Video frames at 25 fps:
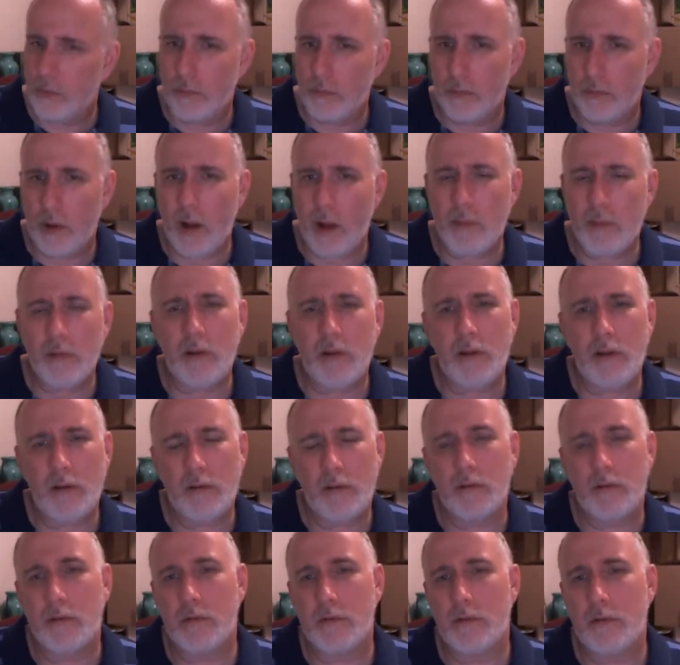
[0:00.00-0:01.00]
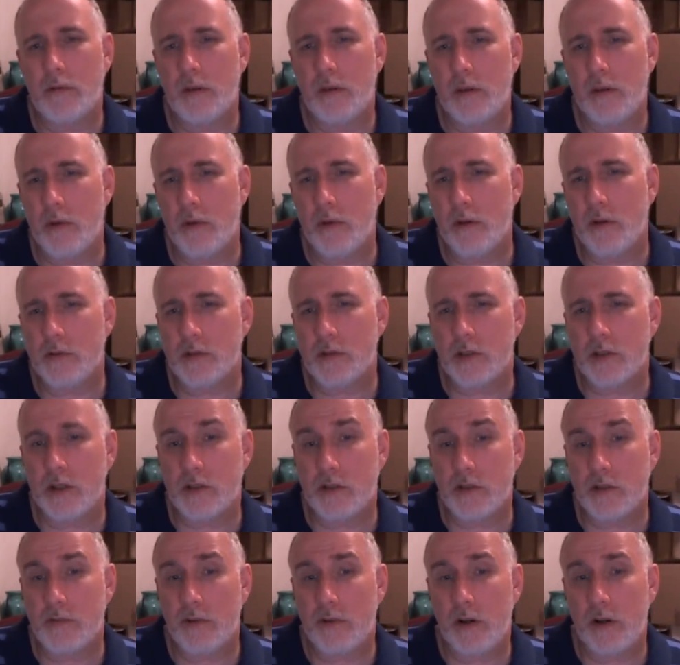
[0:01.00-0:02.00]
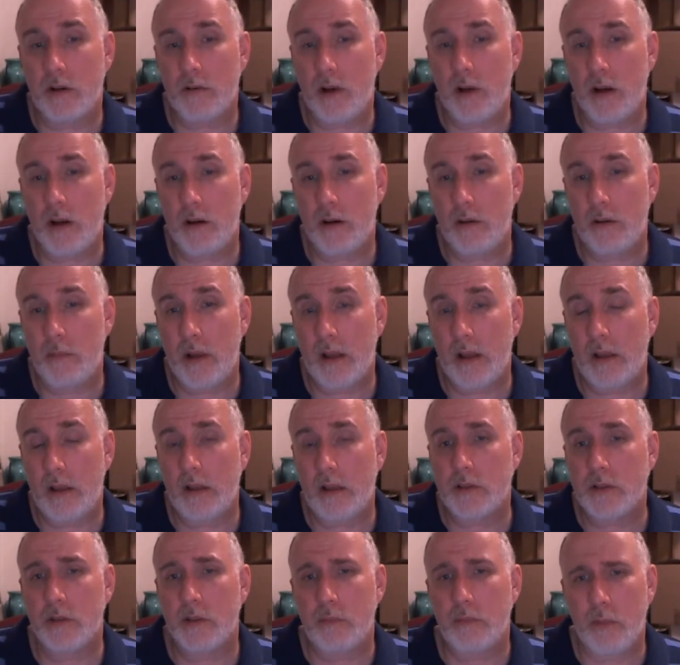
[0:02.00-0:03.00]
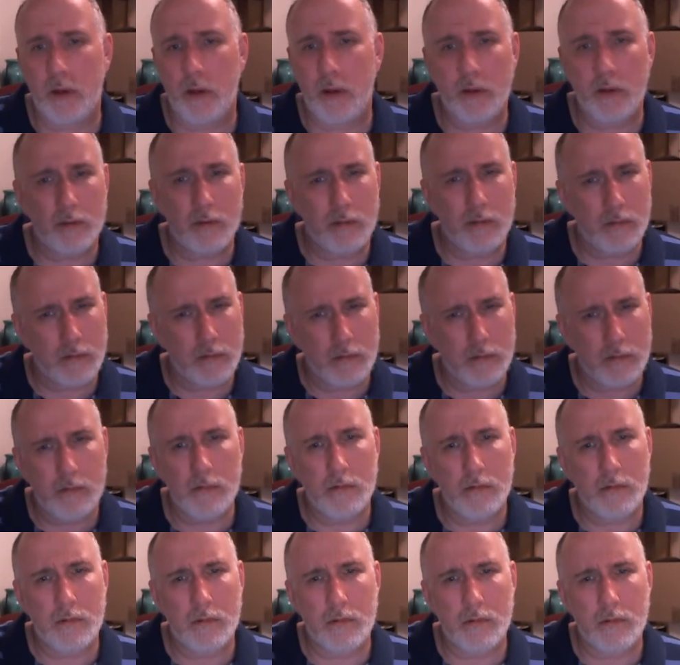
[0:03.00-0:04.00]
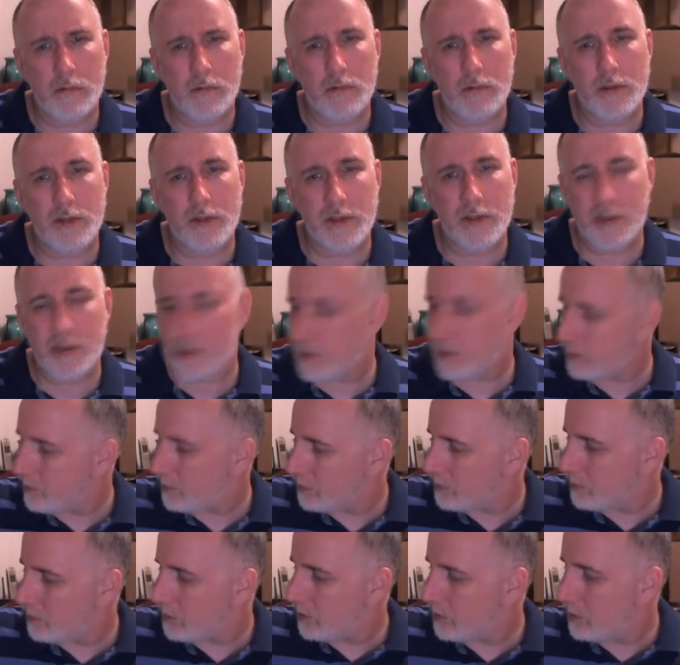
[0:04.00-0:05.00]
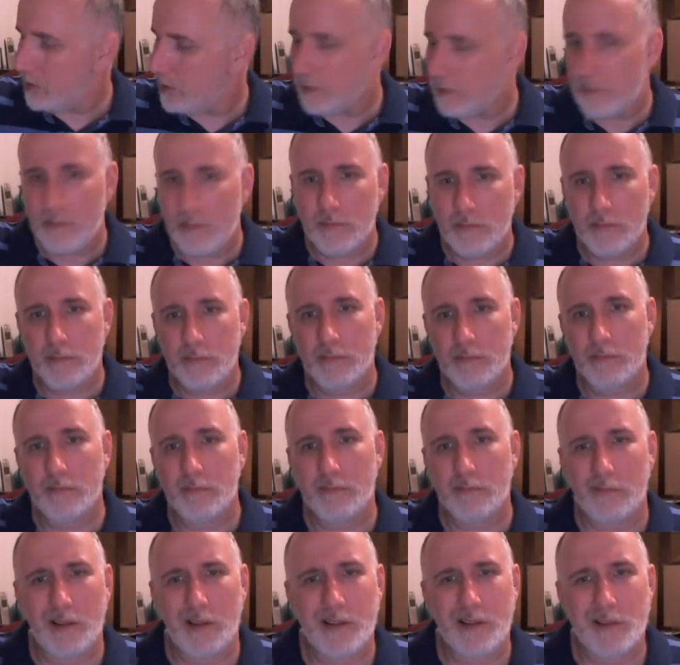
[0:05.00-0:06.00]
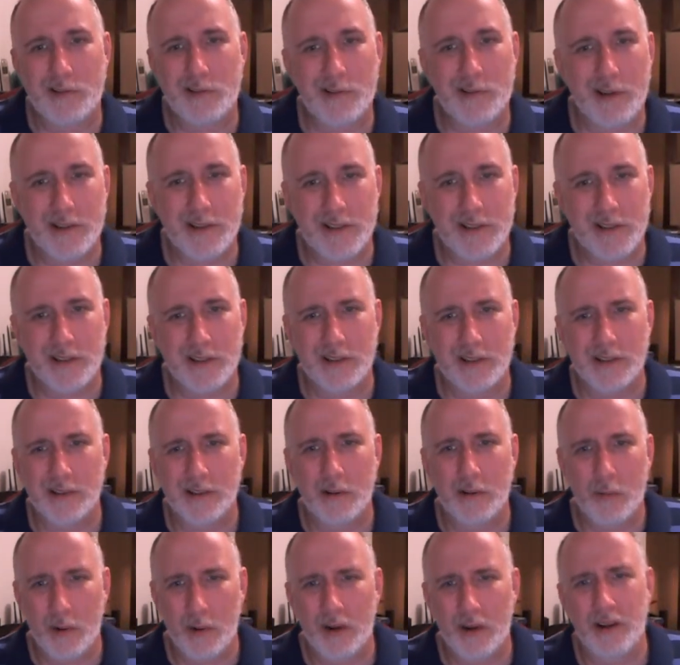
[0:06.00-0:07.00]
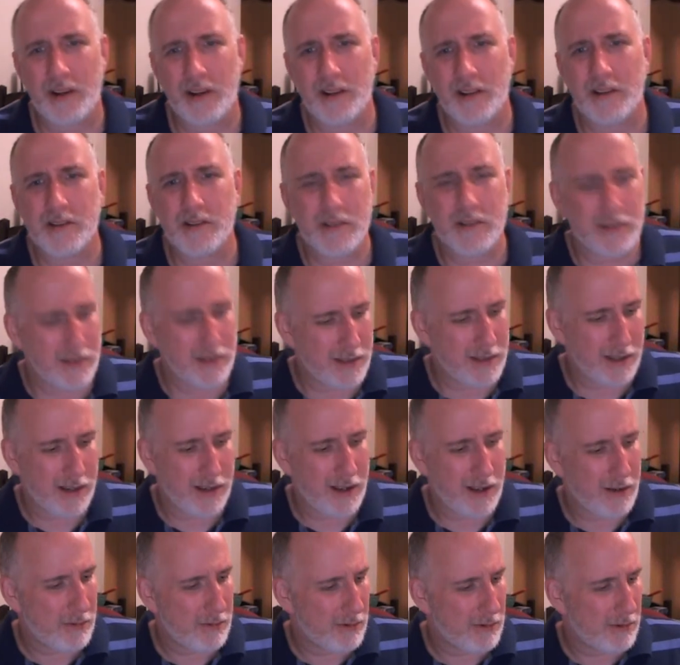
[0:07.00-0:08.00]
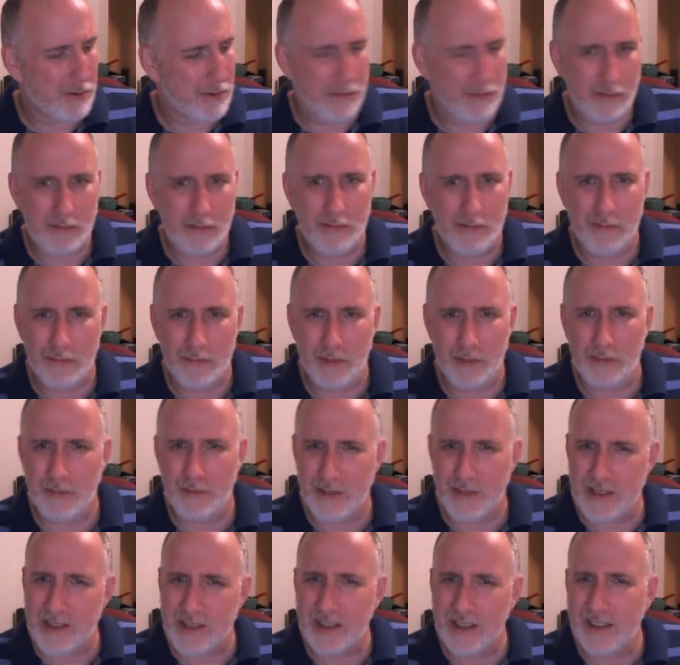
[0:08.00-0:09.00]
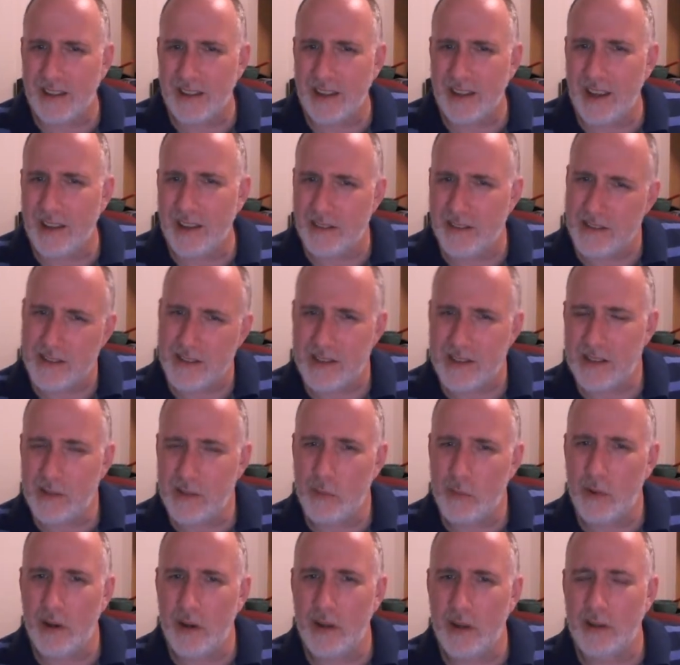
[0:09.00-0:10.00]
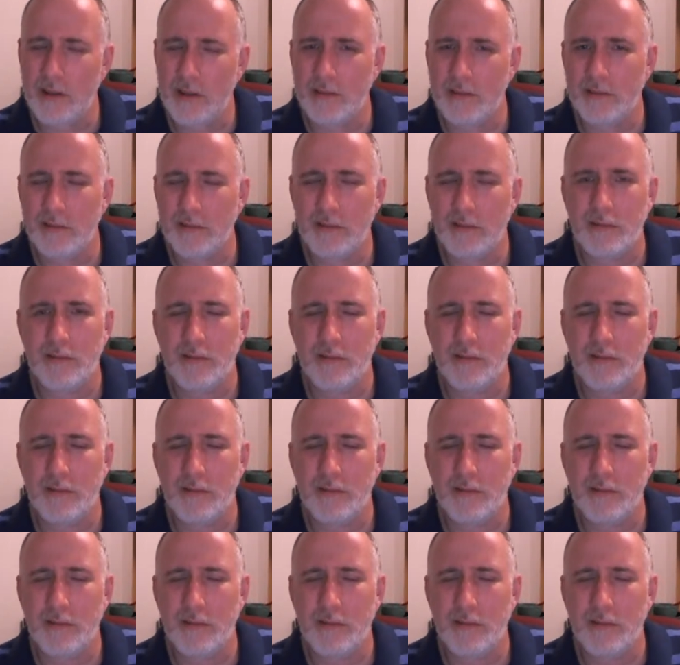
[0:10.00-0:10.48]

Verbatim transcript: probably the most schizophrenic record in my collection, but still a really interesting, quirky listen that I will be visiting again to see what I can